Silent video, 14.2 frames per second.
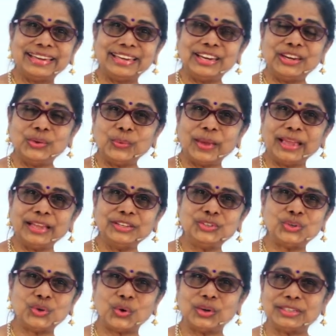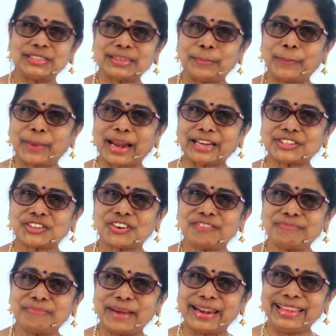Did you enjoy subtraction
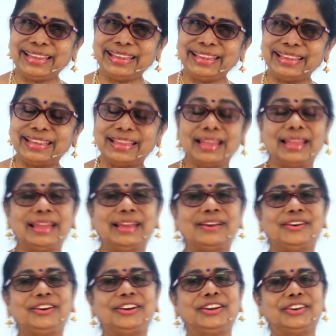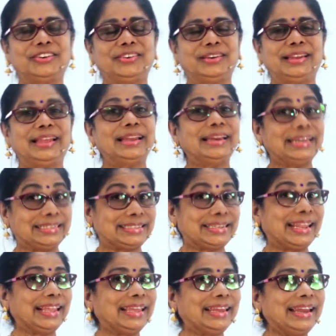of money? Good. Let's
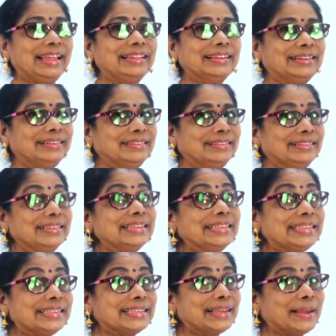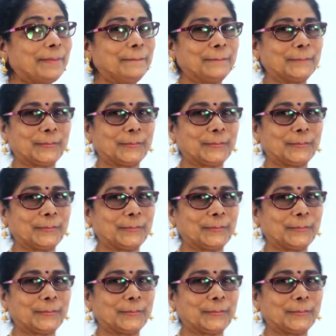take another sum.